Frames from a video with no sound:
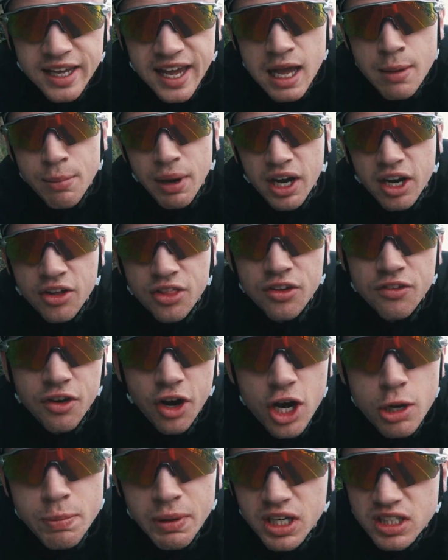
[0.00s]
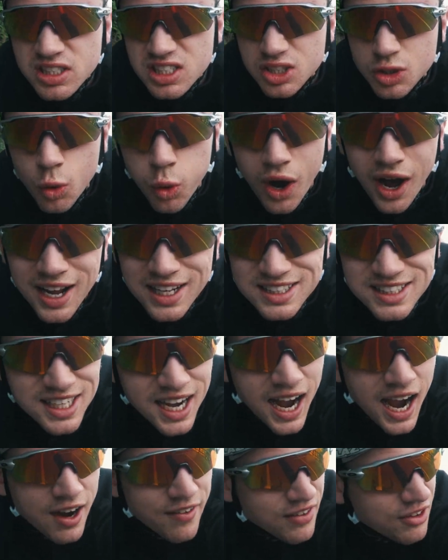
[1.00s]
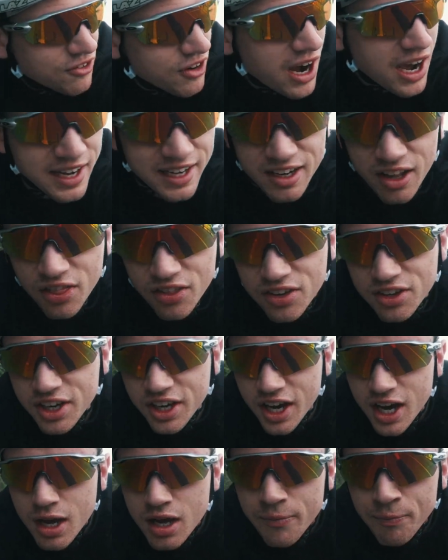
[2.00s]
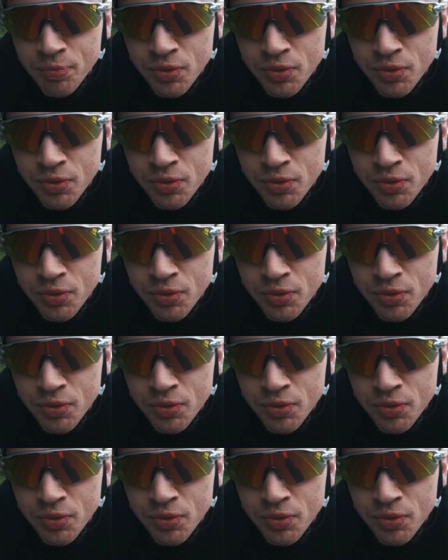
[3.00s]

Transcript: Came back on the road because it's quite tiring riding on the dirt.